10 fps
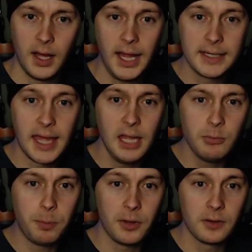I
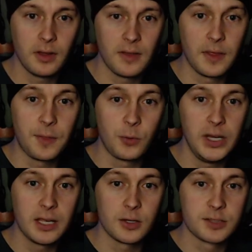came upon the
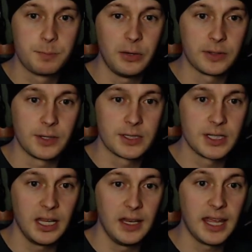3
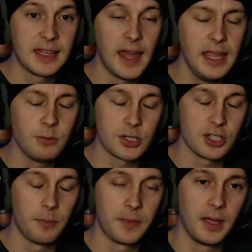conspirators in a cave or
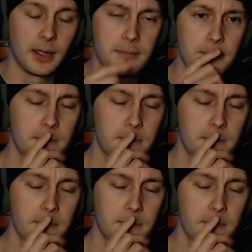something.